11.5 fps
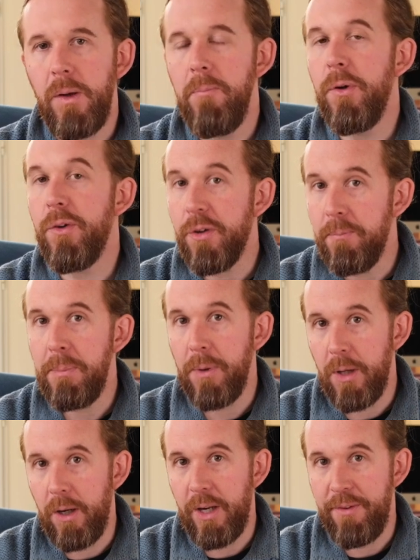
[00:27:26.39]
But some
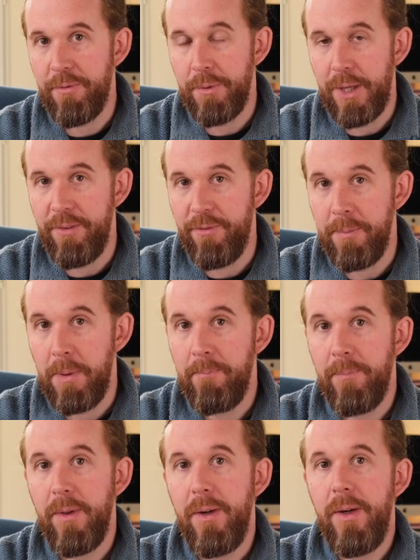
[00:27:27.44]
people are left with AFib.
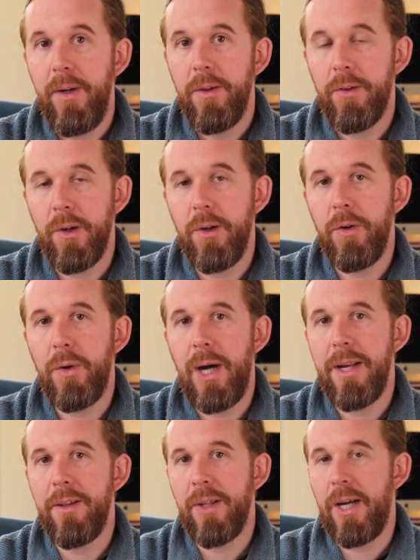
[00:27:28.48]
So
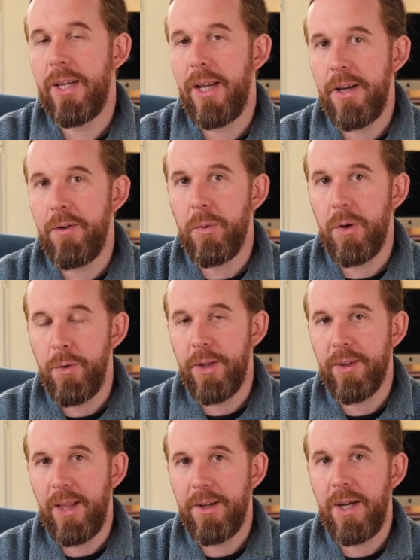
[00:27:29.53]
I decided I didn't want to
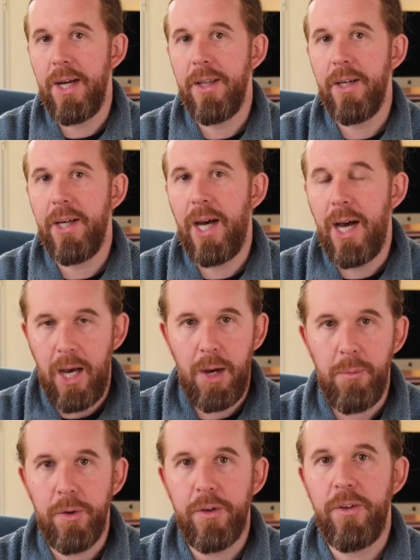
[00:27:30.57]
risk that either. I
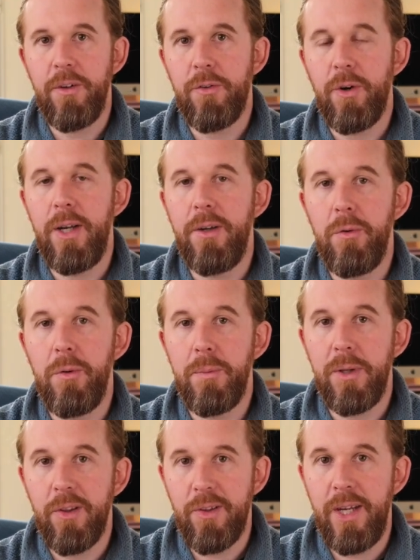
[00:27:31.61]
wanted to try and do it
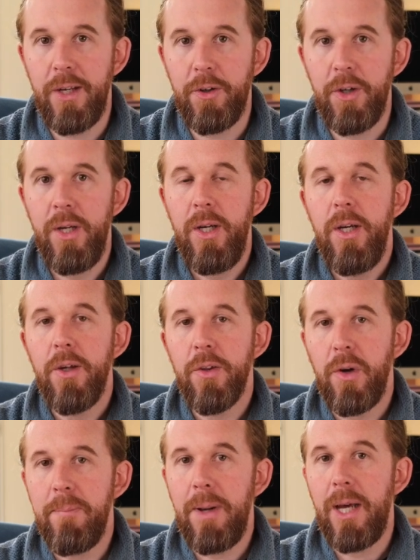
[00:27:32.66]
with the stitch.
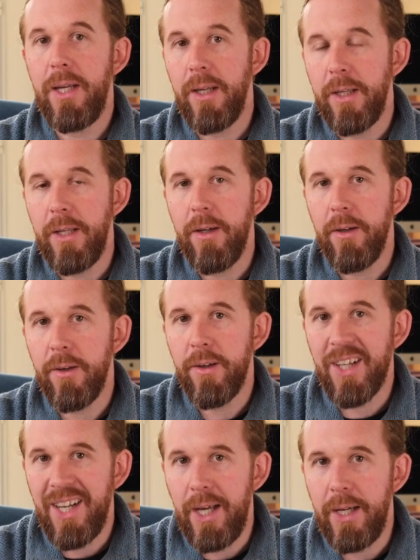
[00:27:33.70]
So I politely
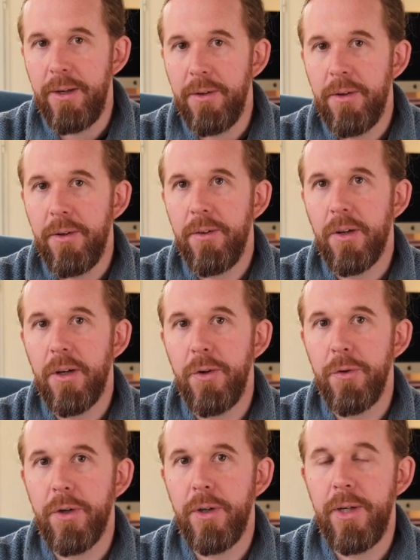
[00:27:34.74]
declined the
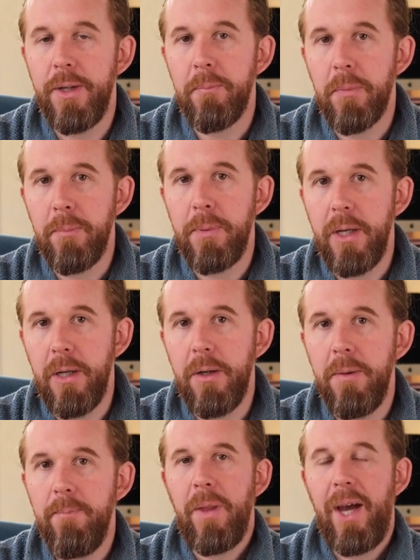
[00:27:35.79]
closure in Perpignan.
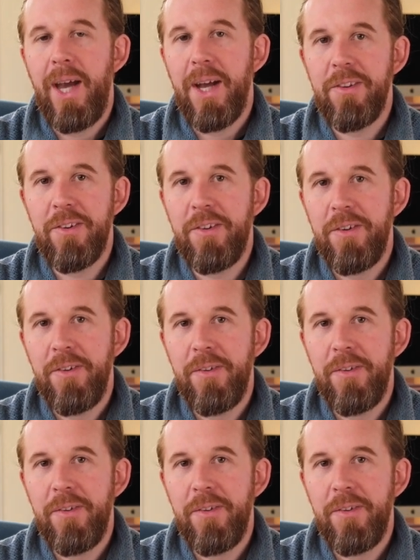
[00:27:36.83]
I asked,